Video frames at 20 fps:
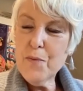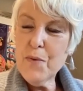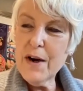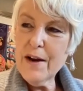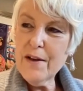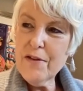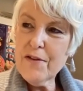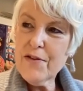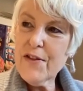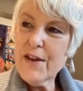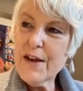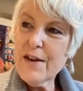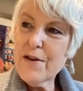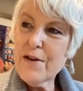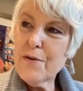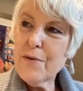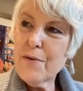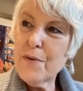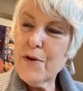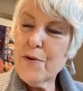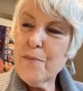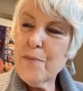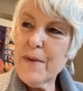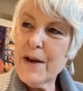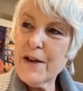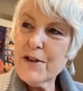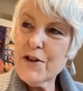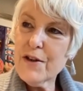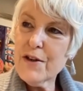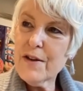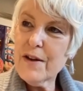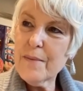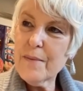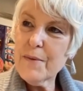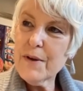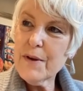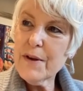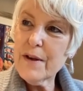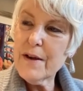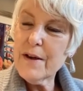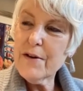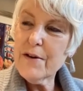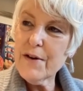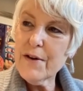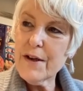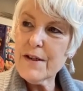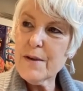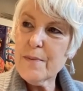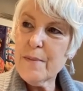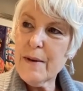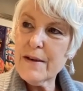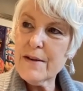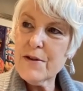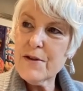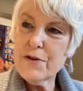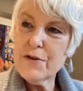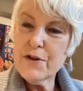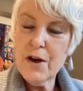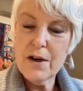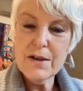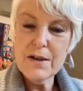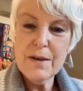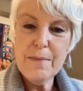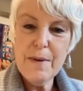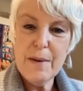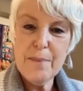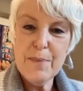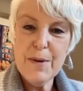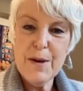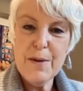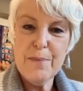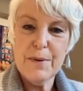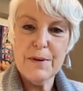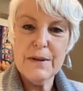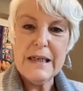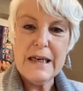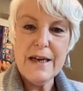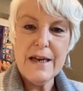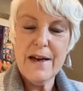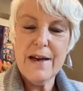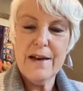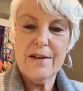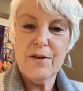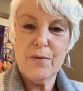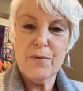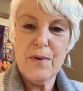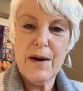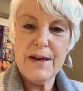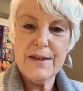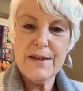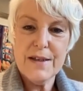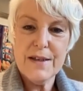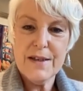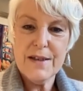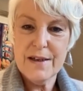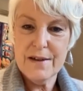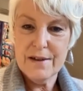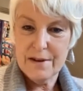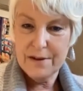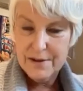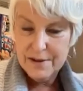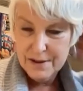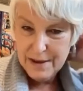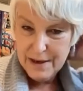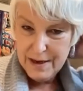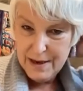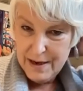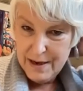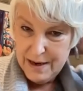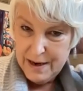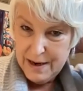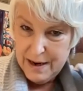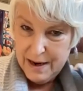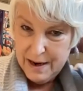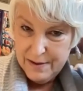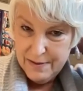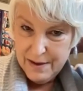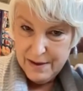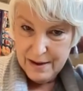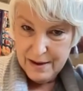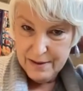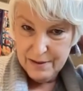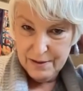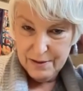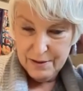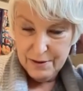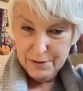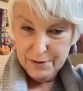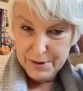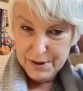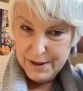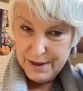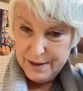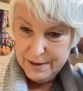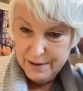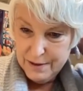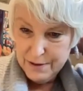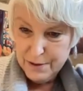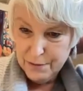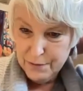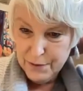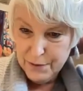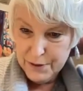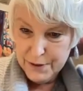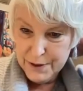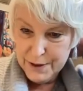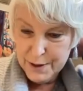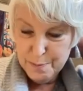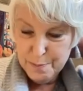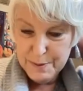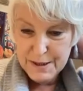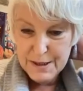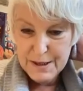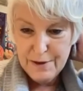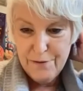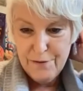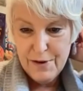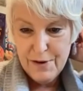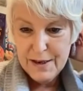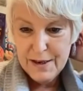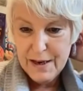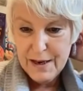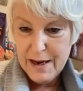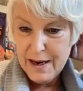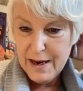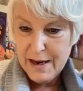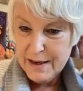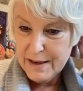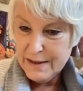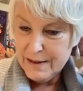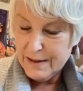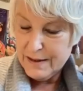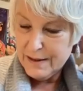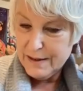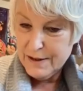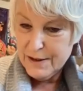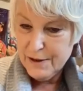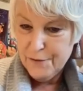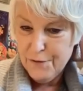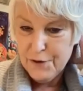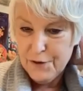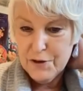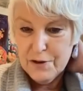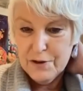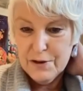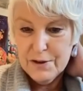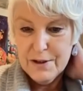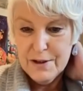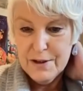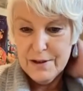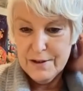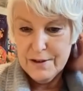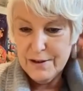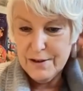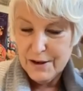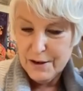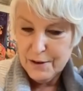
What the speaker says: One other thing you mentioned that I'm really curious about is you talked about people needing the right skills, and that those skills are very specific and difficult to,